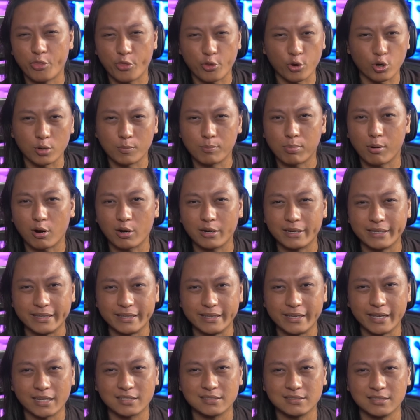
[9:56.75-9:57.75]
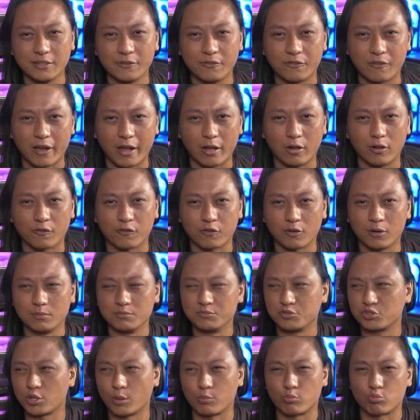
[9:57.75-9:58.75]
third-party exe file
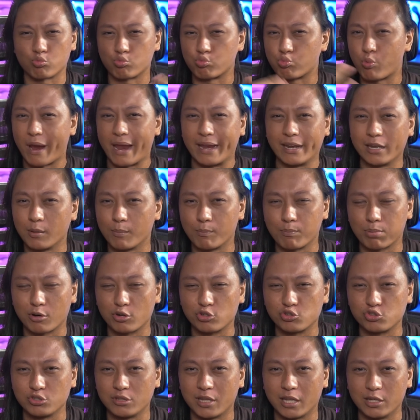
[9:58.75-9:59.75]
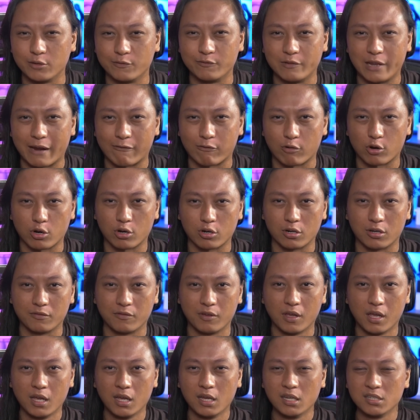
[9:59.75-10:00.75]
from some random person that you've never heard
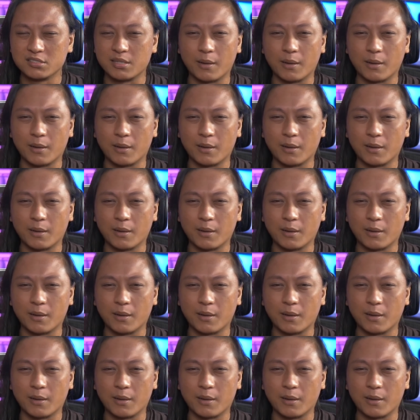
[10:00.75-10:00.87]
of,